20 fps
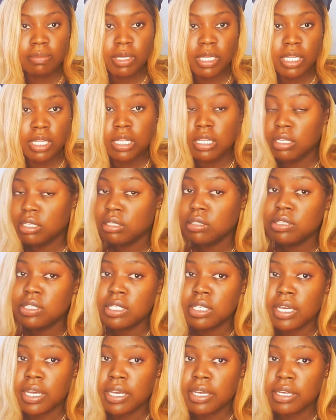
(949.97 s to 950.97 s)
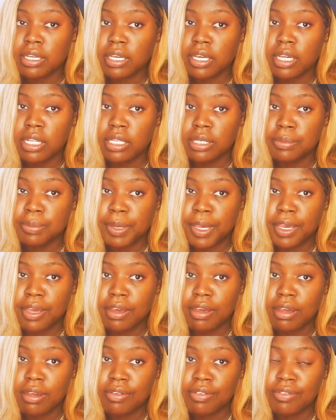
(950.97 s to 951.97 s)
but you still get good color
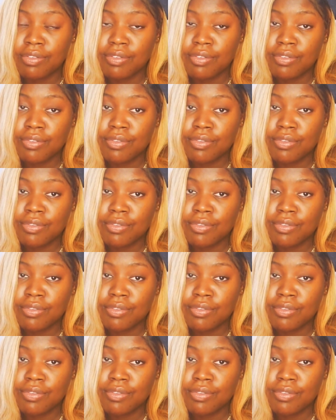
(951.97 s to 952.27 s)
payoff.